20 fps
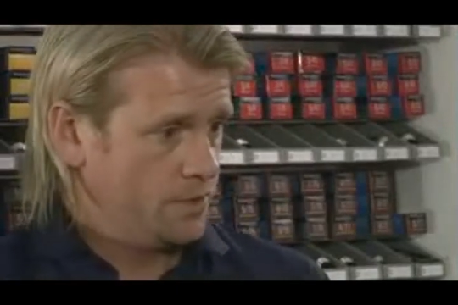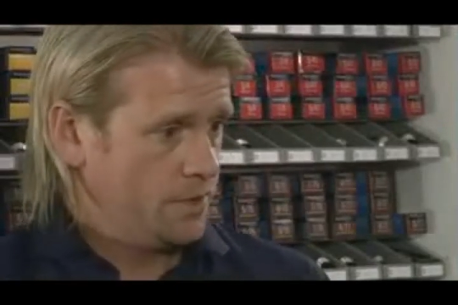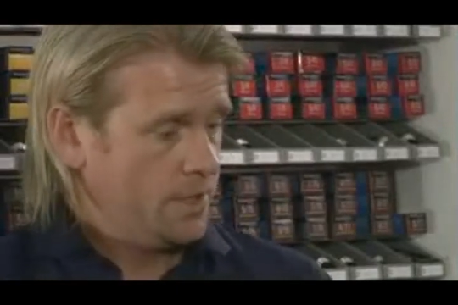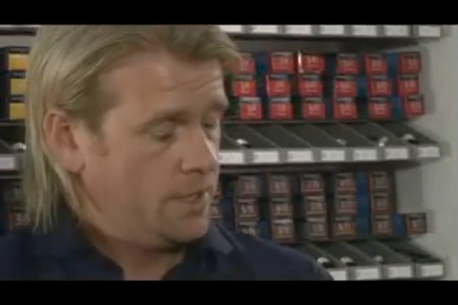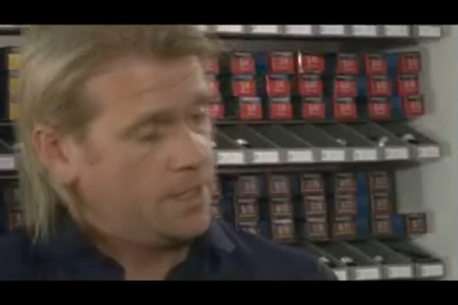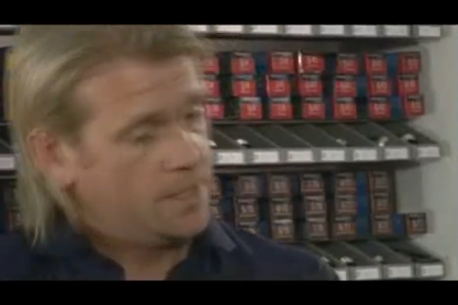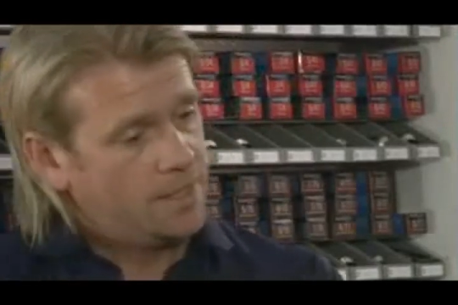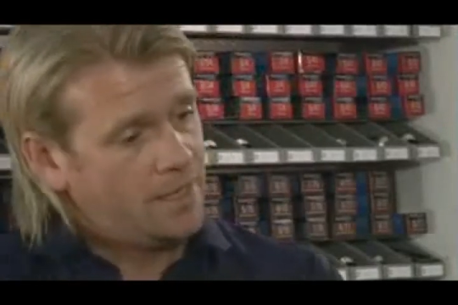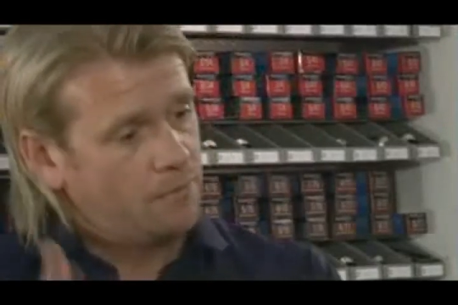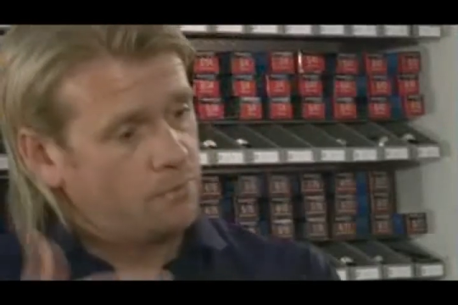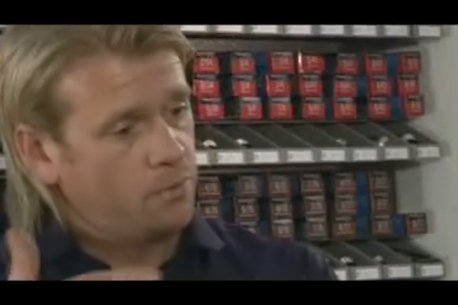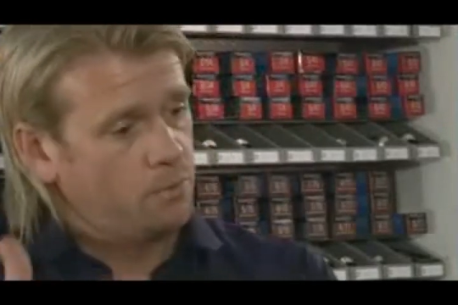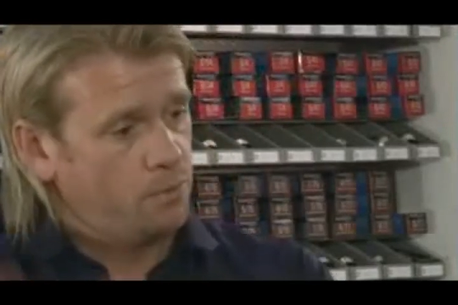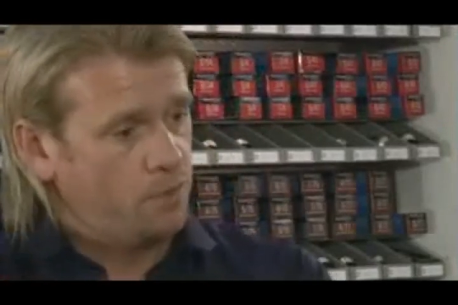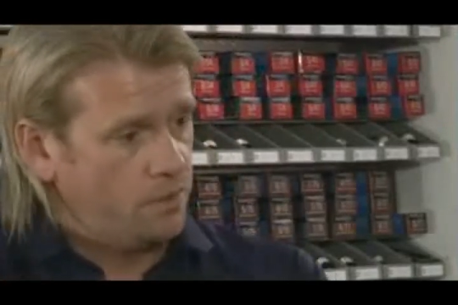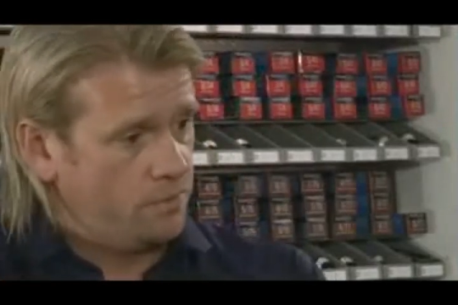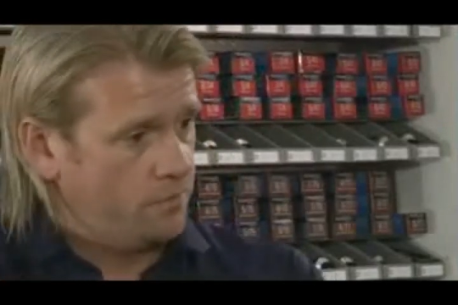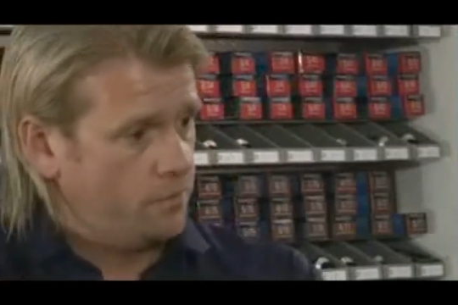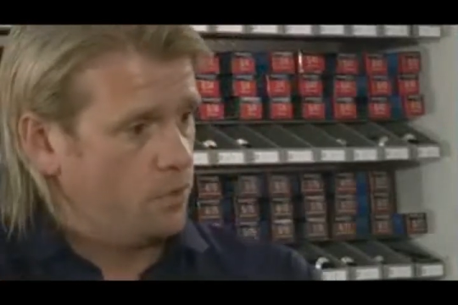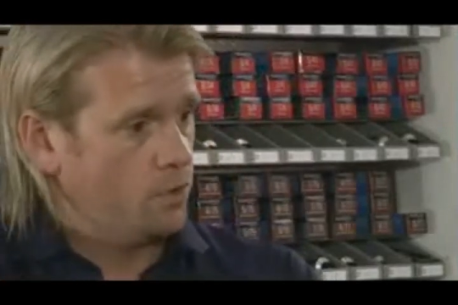Mm-hmm. Then we
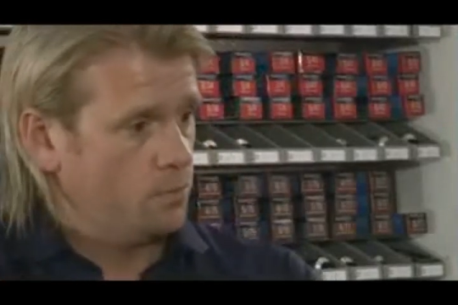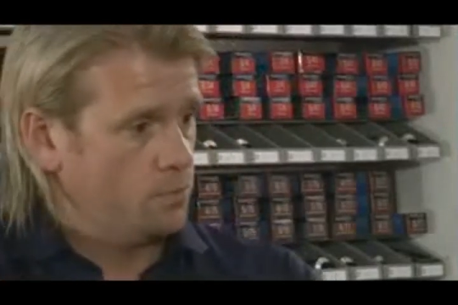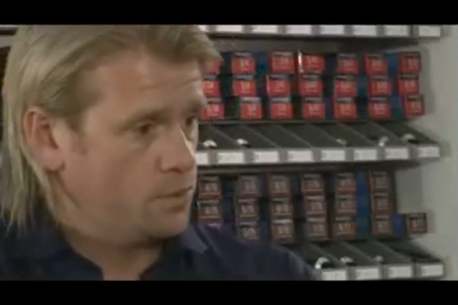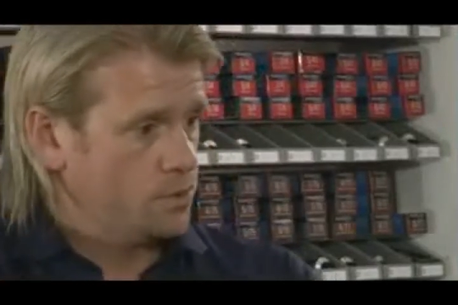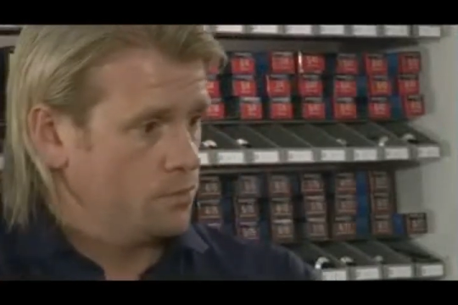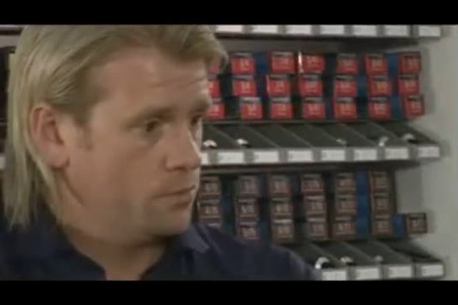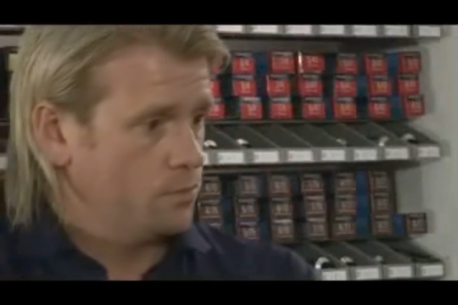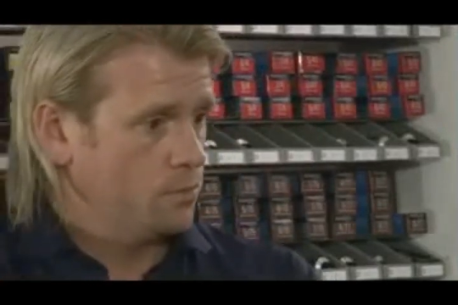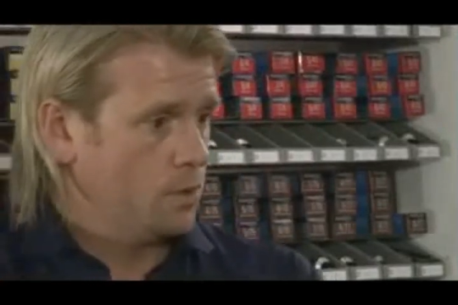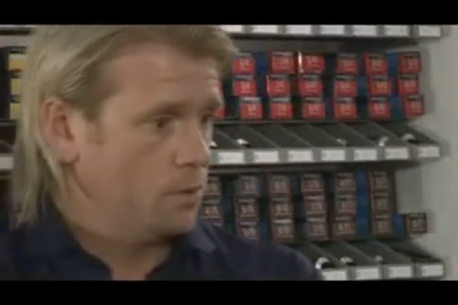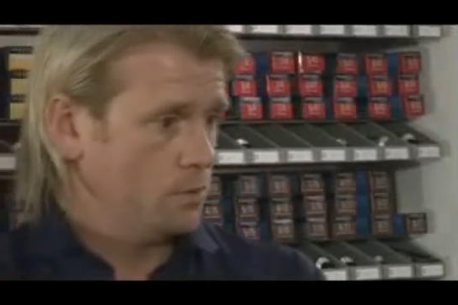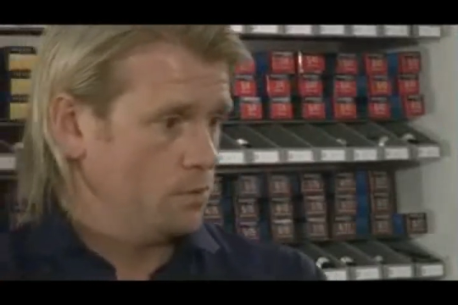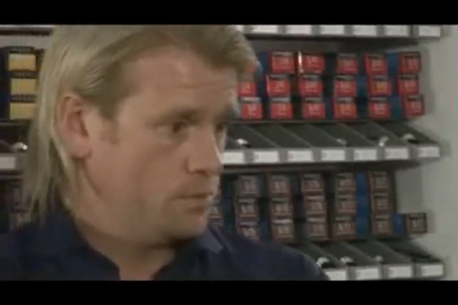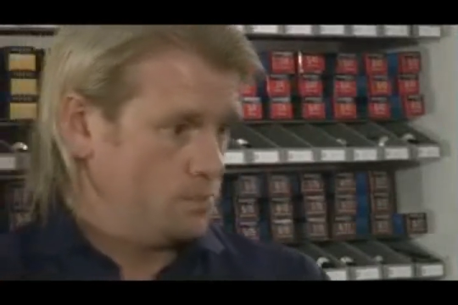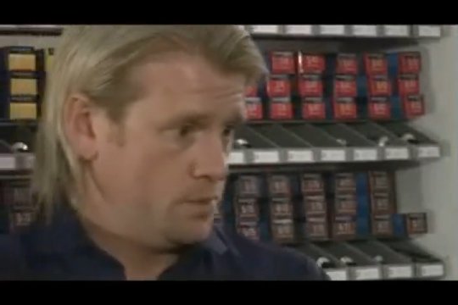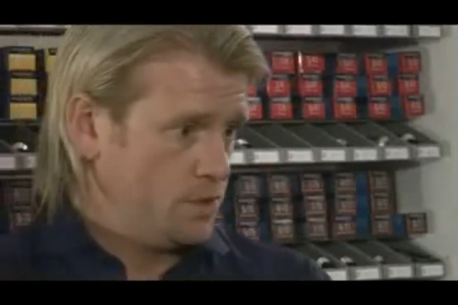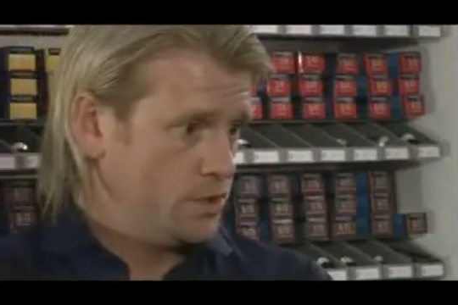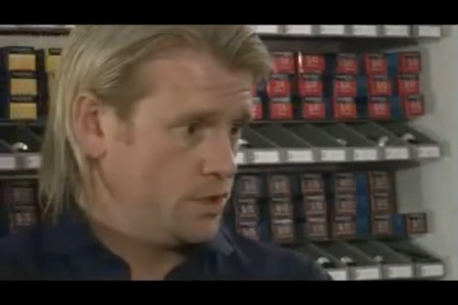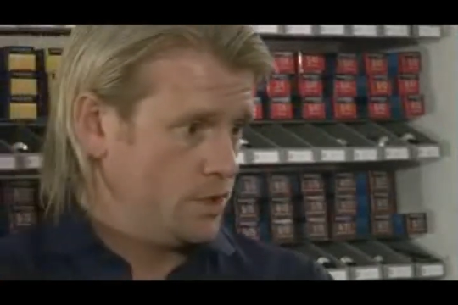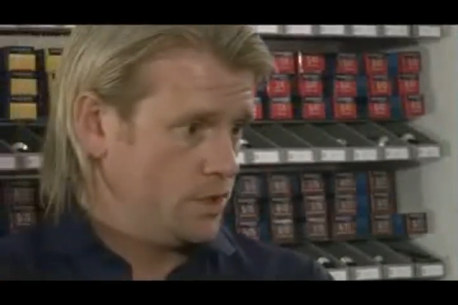move up to what
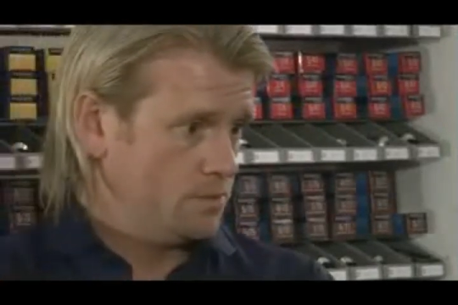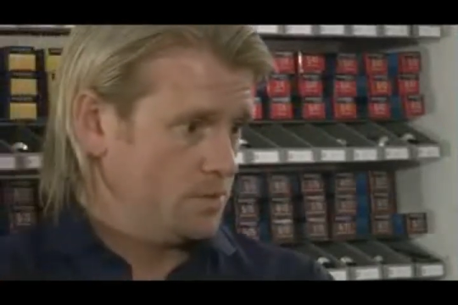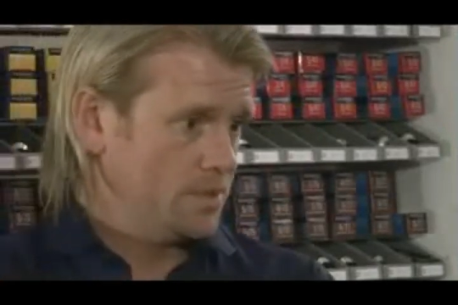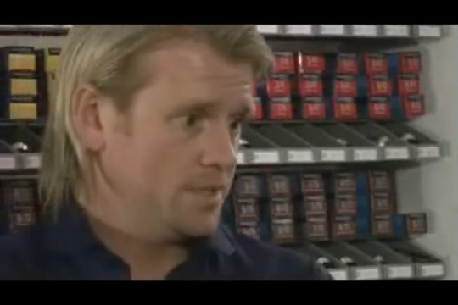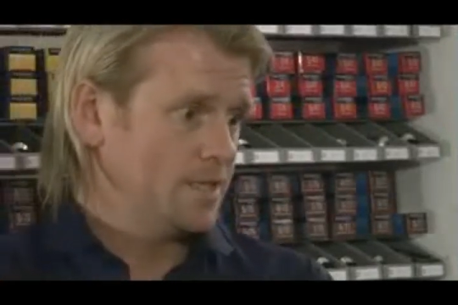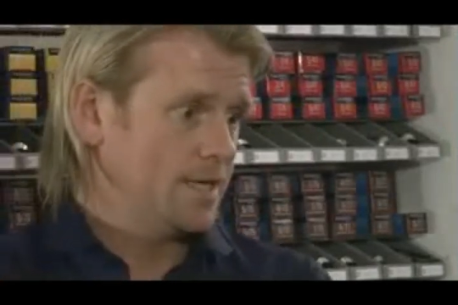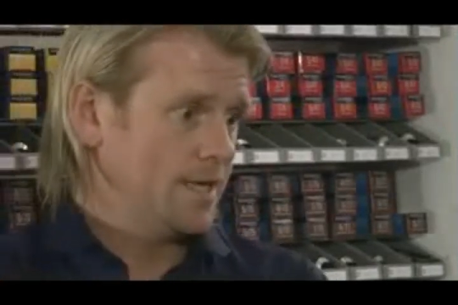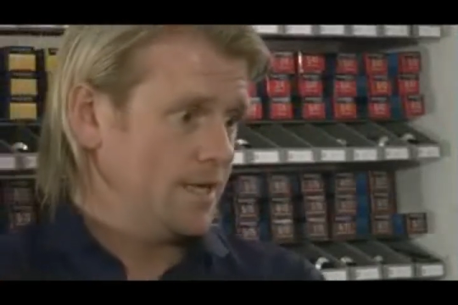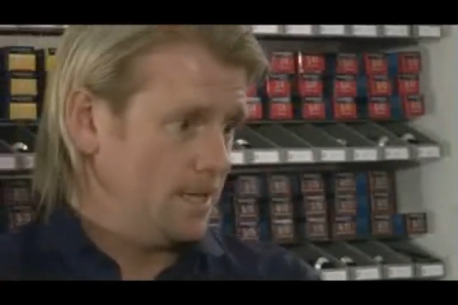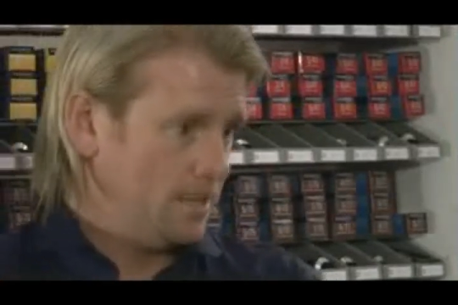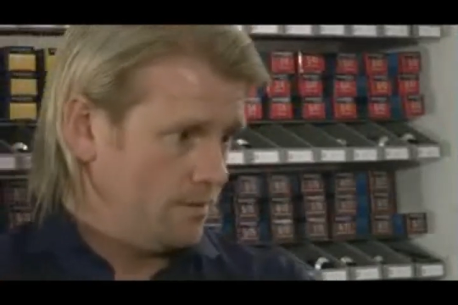would be termed as, say,